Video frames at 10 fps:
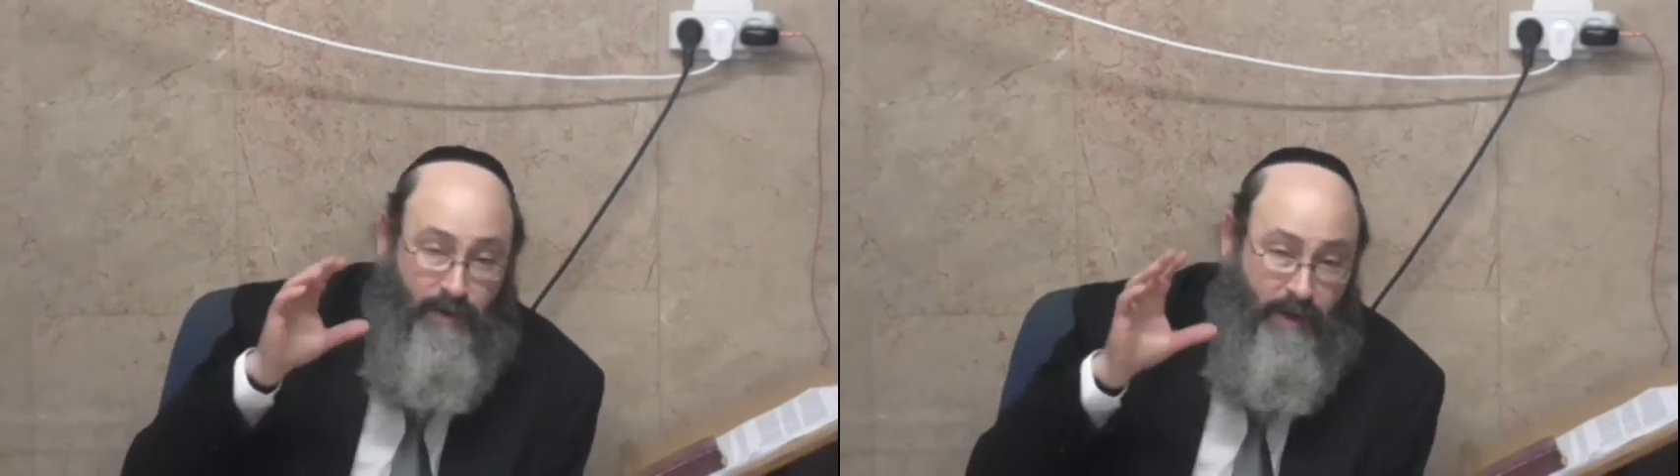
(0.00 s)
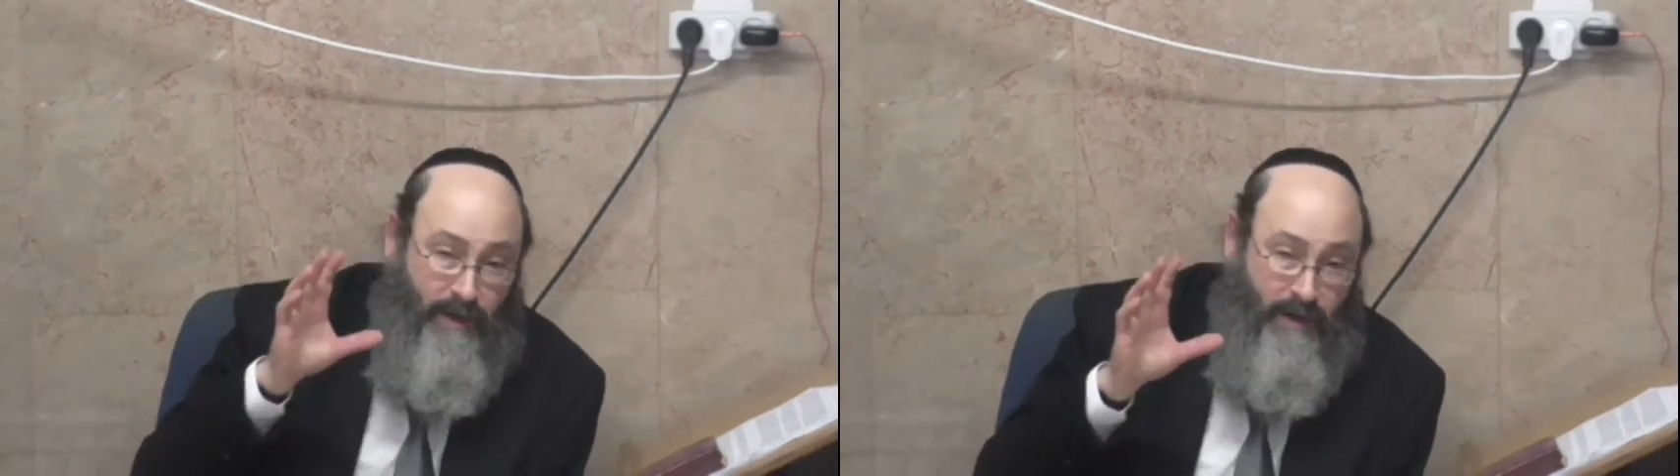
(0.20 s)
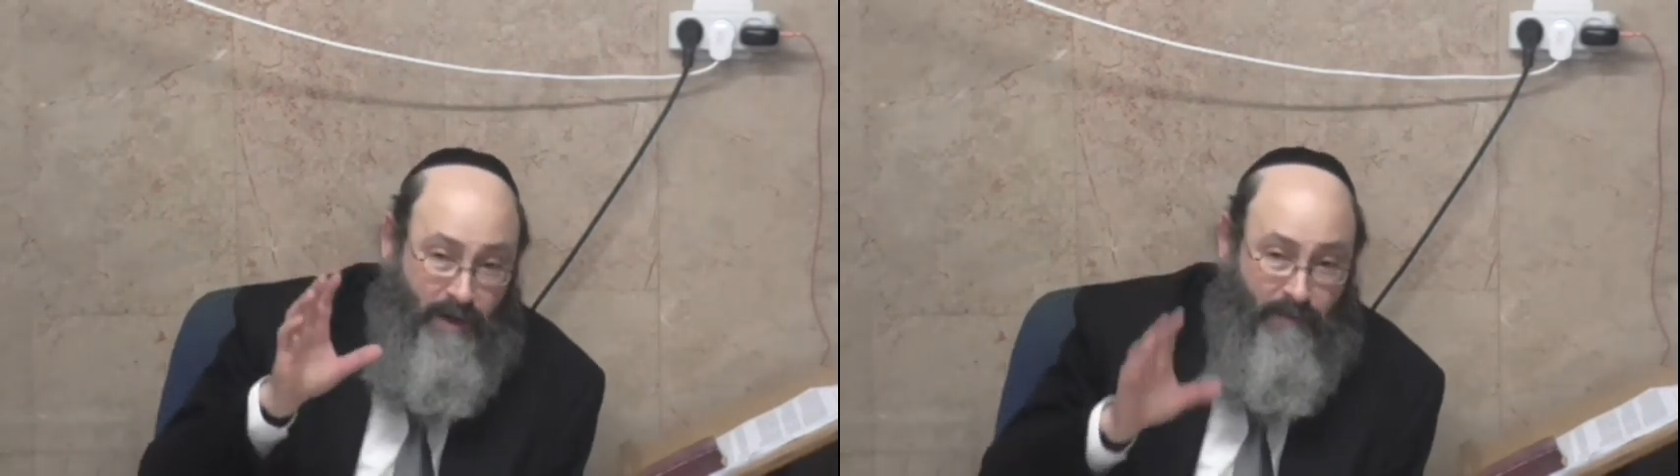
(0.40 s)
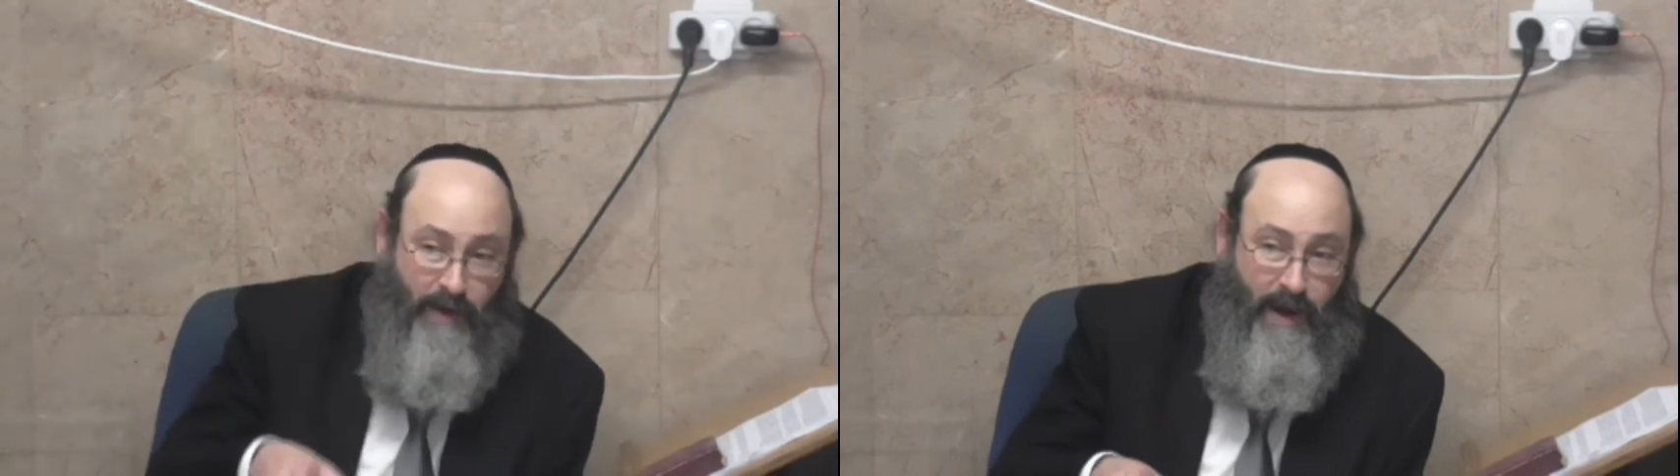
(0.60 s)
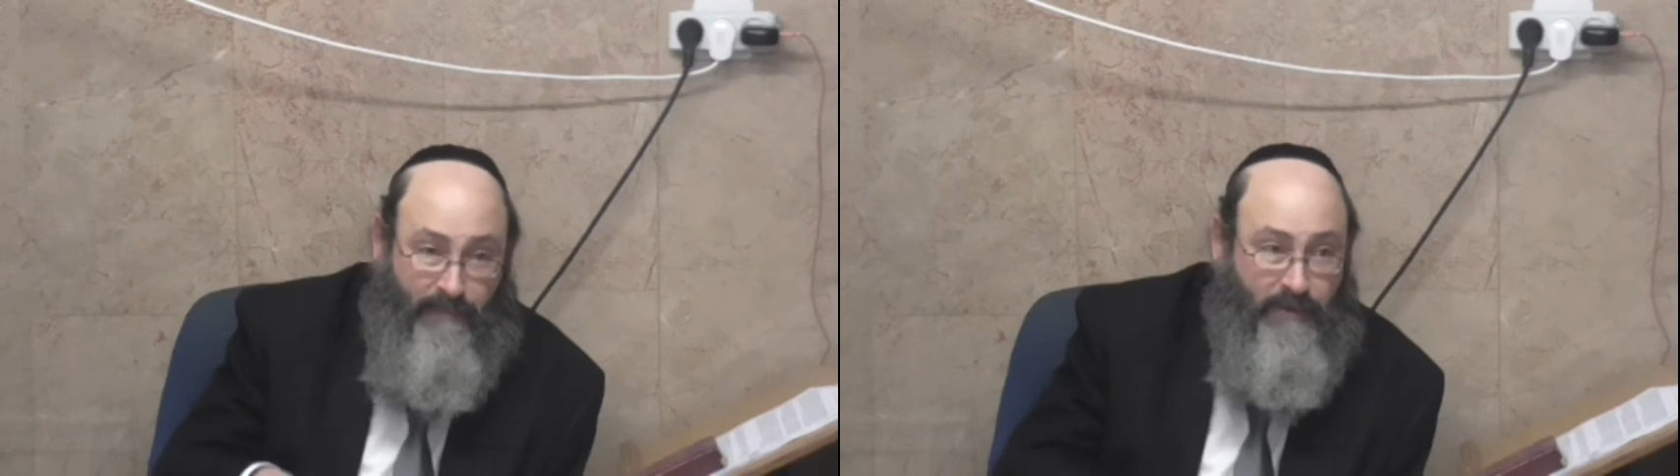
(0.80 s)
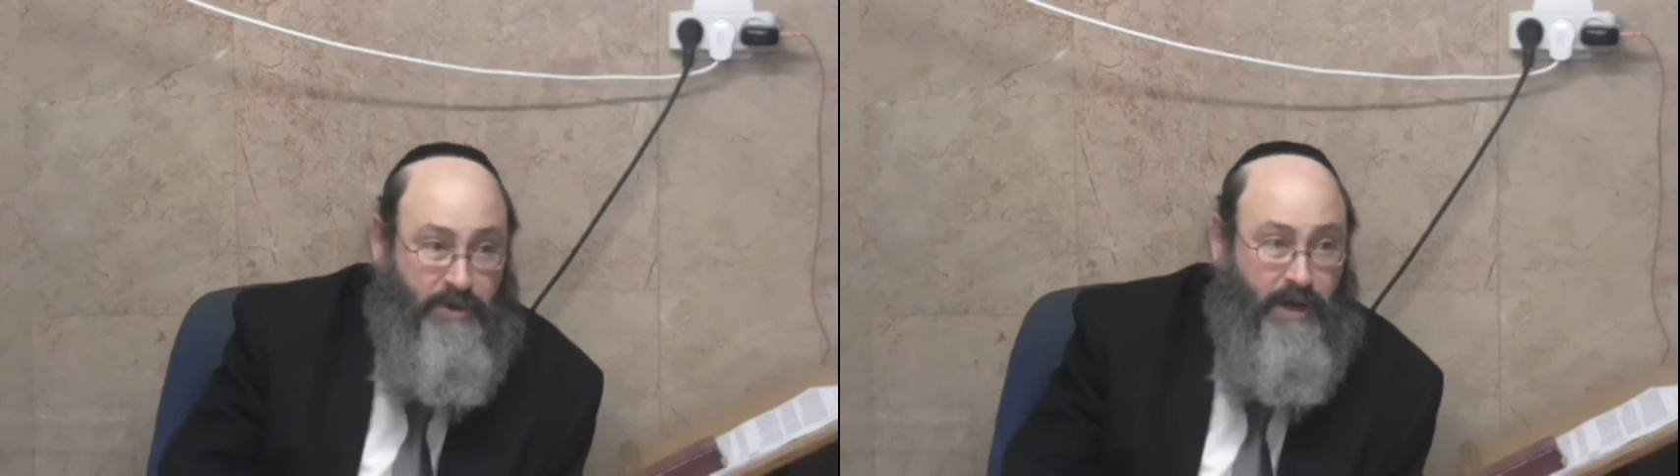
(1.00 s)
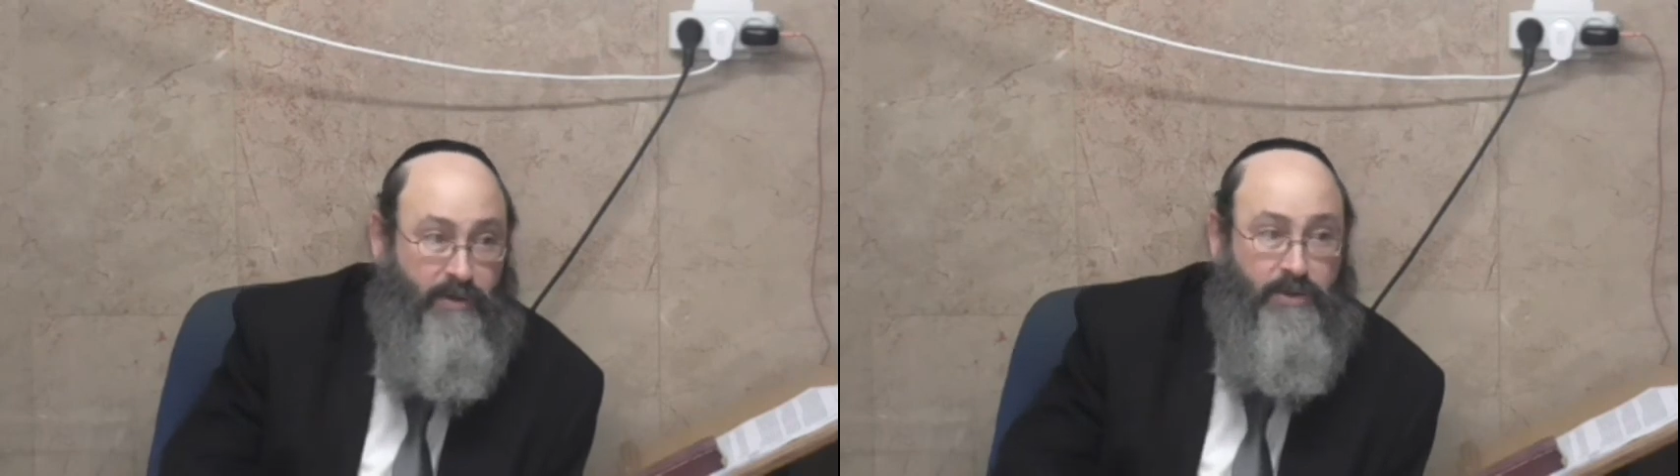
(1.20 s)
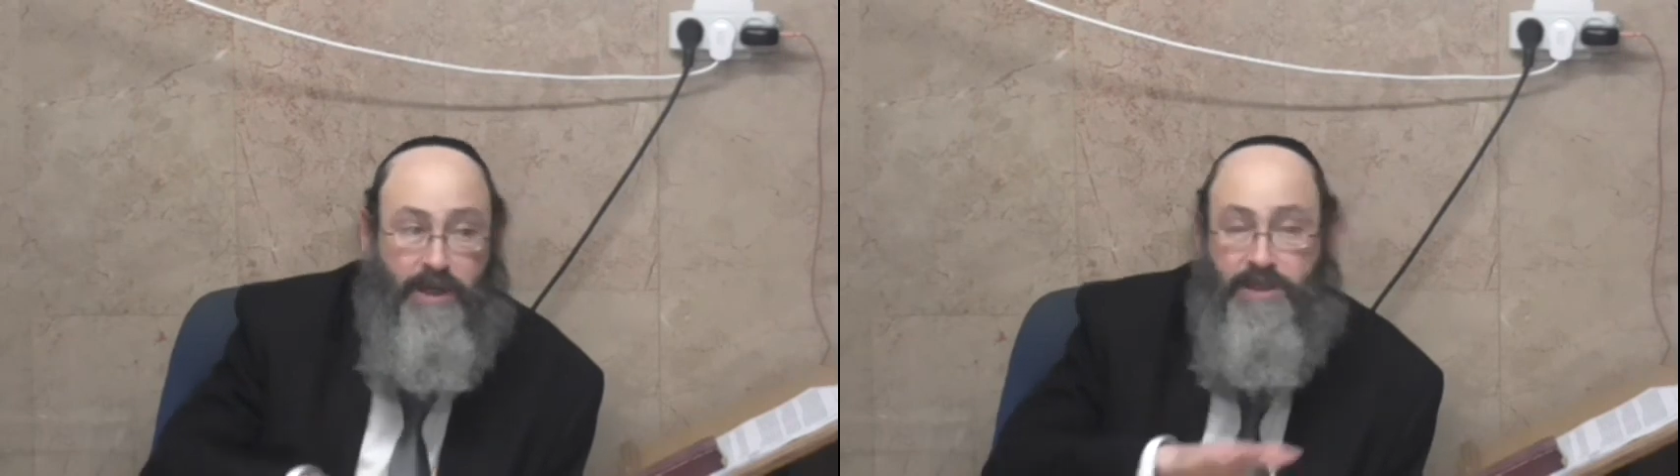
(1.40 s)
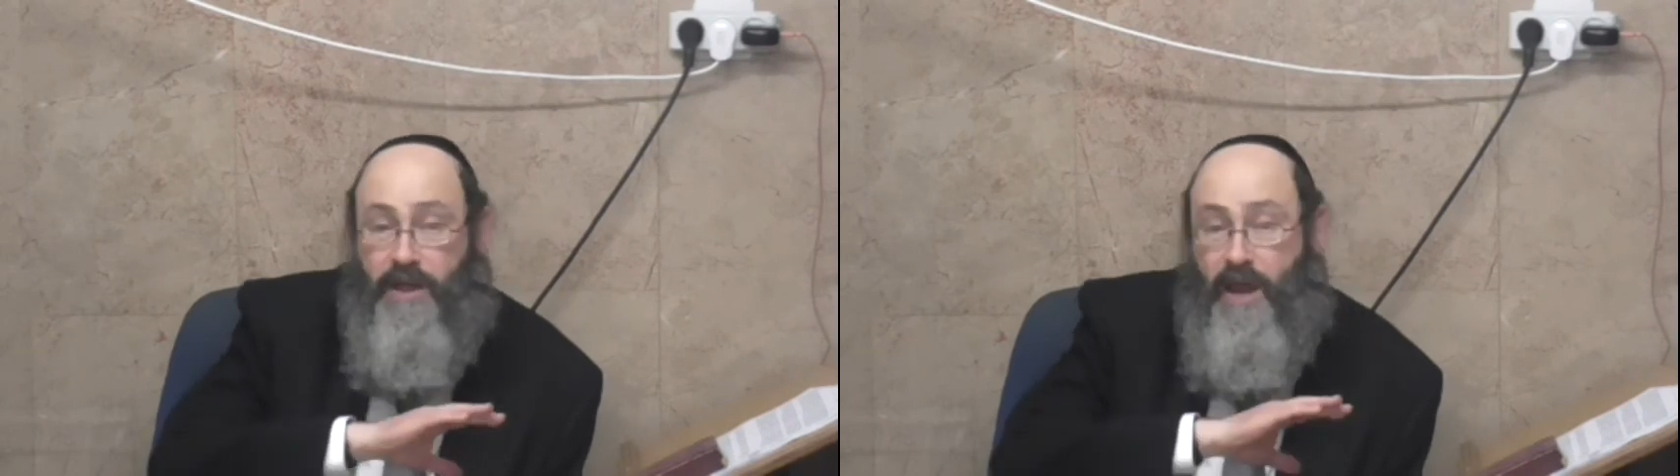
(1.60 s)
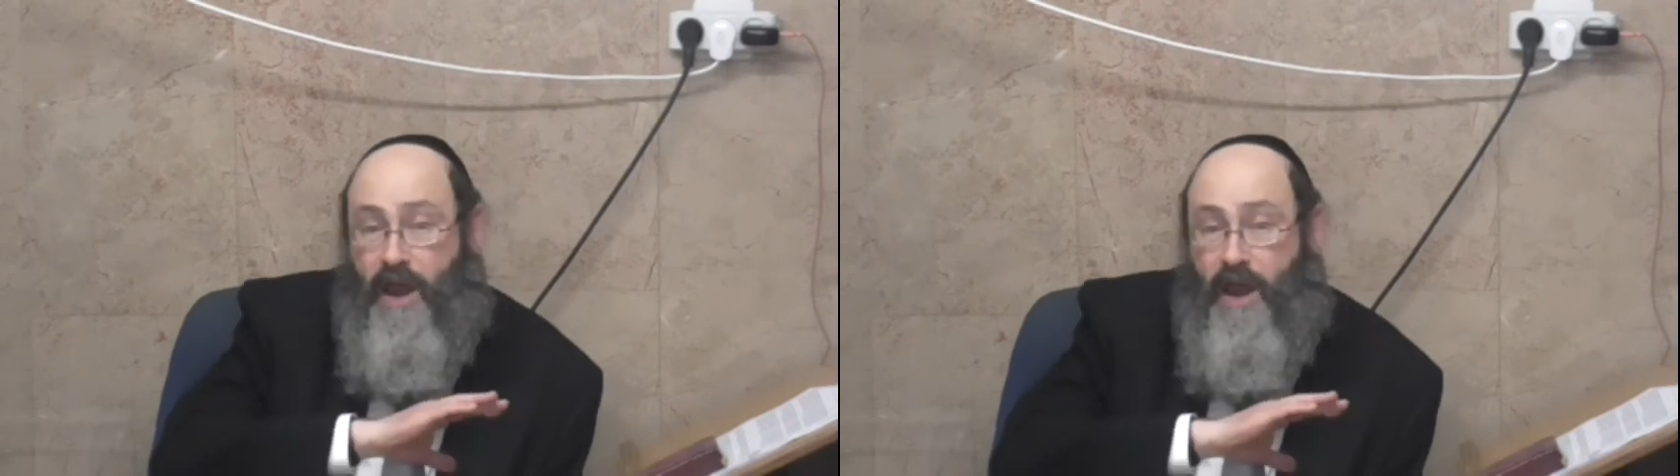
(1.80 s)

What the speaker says: You're going to give a half a shekel just like